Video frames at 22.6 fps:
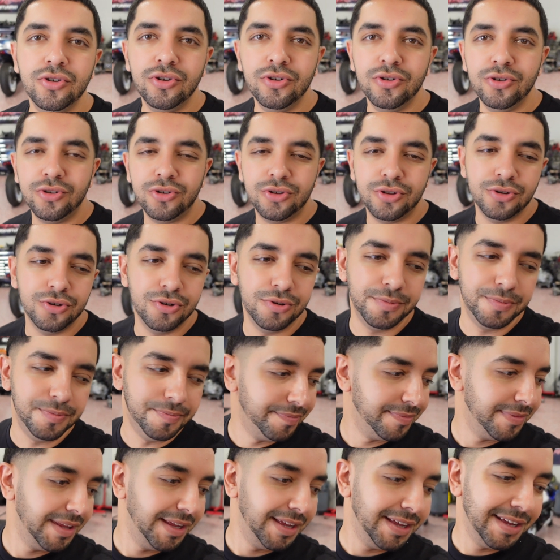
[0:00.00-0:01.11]
YouTube.
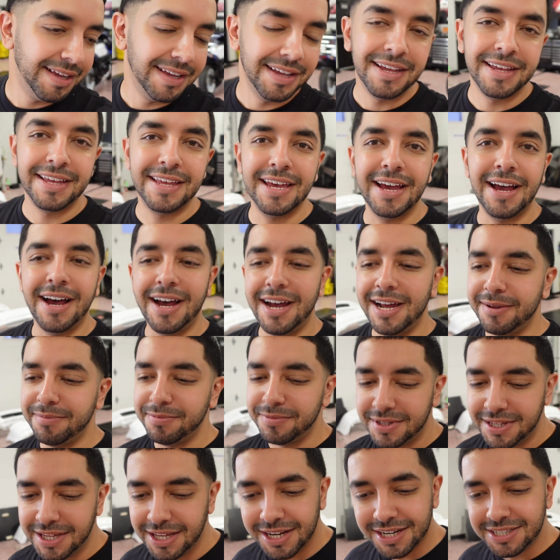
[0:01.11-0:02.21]
Get
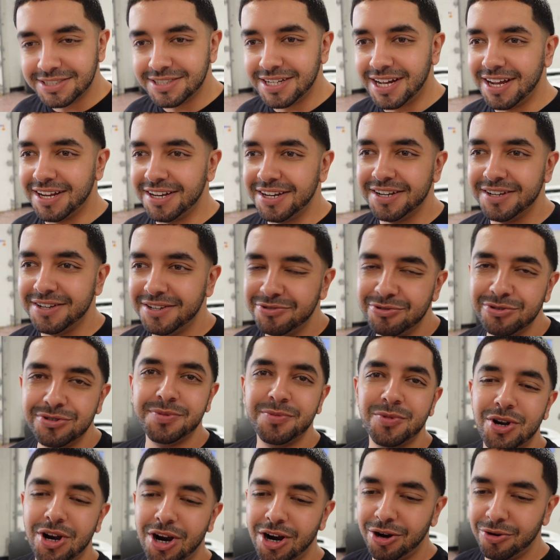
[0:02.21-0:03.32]
hyped, get excited, do
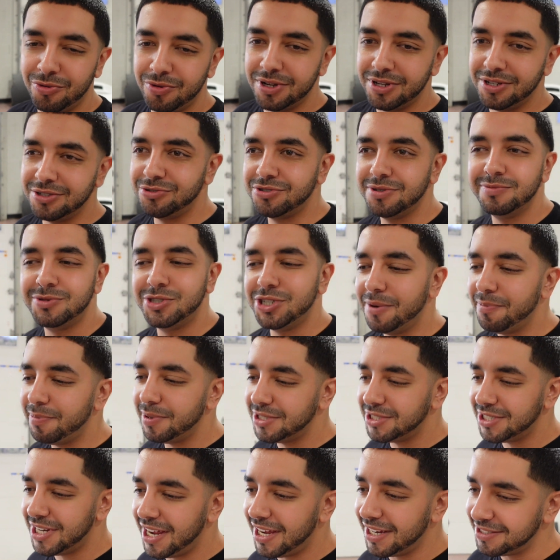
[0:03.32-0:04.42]
some cartwheels, do some jumping
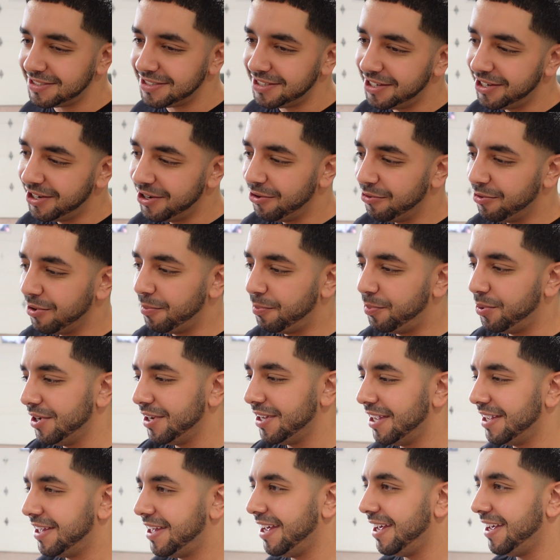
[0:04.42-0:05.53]
jacks. We're putting
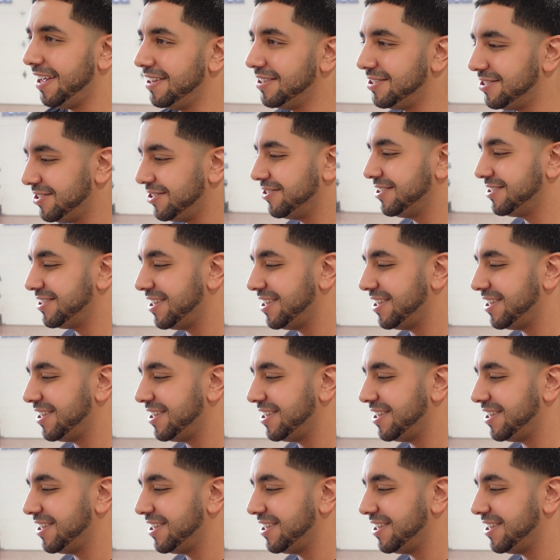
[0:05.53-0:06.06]
a K series